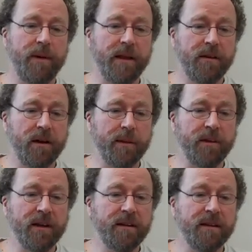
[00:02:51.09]
By the
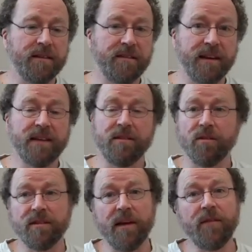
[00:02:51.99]
time you get to the
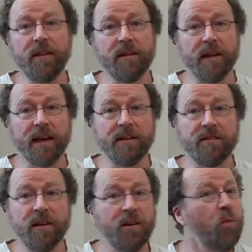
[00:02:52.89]
sixth or seventh glass,